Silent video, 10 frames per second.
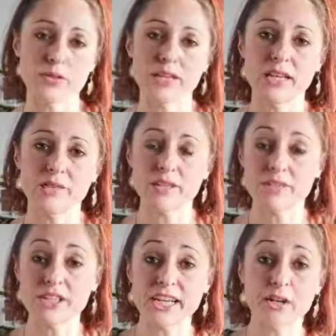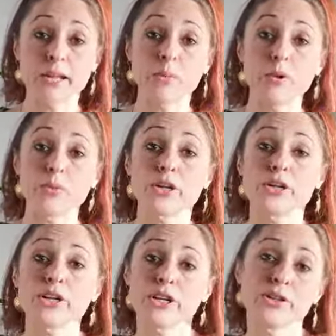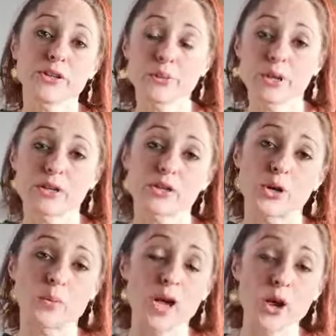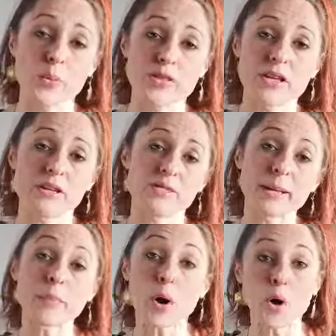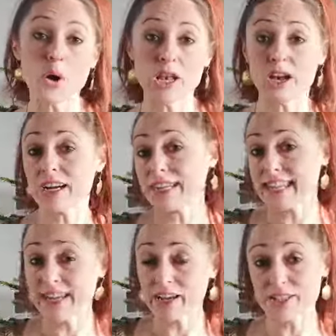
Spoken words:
with the lovely Rochelle, and we will conclude the workshop with a lovely potluck dinner.